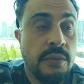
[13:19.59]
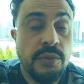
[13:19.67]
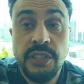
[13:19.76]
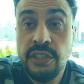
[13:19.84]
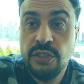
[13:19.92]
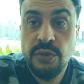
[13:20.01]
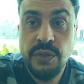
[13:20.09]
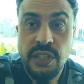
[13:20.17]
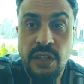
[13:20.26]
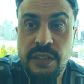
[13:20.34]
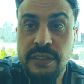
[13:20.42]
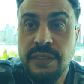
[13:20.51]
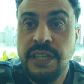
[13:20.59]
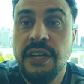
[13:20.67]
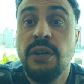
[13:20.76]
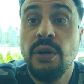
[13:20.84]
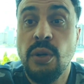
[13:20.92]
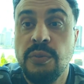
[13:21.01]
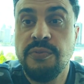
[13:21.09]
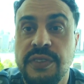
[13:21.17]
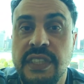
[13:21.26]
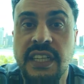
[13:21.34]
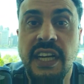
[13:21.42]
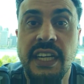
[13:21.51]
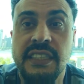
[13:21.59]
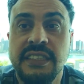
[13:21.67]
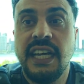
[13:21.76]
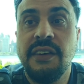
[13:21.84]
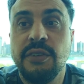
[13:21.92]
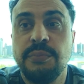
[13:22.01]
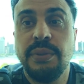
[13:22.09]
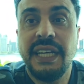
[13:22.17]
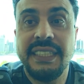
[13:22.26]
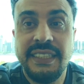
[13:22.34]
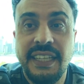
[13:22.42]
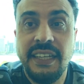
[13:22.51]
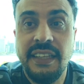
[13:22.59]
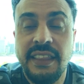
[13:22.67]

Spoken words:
we're going to do it all, hopefully. Guys, have a blessed day.